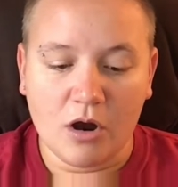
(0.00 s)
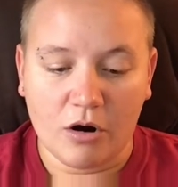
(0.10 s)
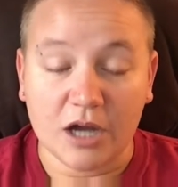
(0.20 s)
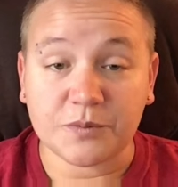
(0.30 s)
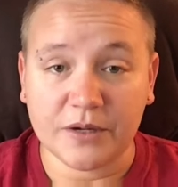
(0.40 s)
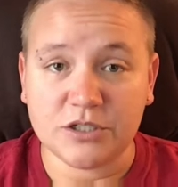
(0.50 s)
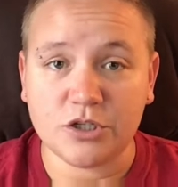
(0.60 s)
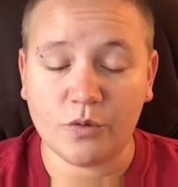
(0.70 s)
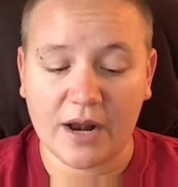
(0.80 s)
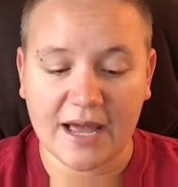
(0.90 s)
or I'll explain to
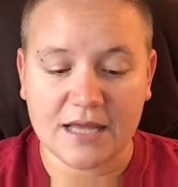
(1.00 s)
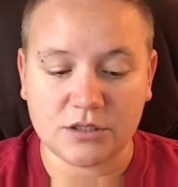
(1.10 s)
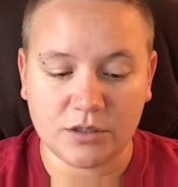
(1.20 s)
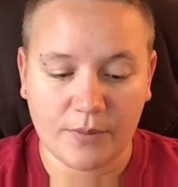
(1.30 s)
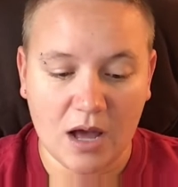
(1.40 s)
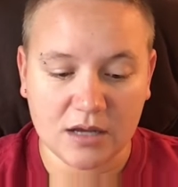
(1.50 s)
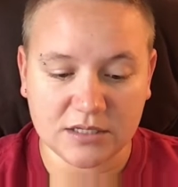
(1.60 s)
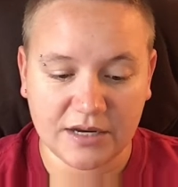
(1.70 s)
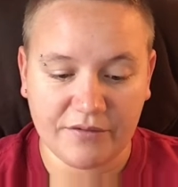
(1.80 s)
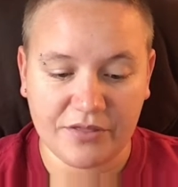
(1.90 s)
you what I got into the
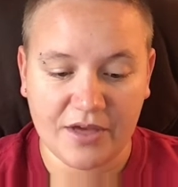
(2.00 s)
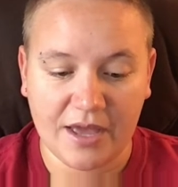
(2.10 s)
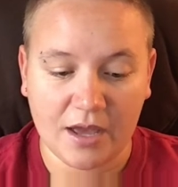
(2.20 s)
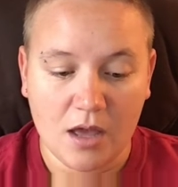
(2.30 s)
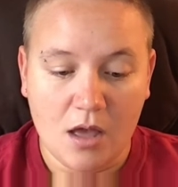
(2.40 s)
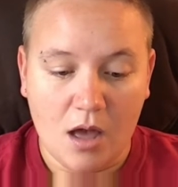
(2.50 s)
box and everything.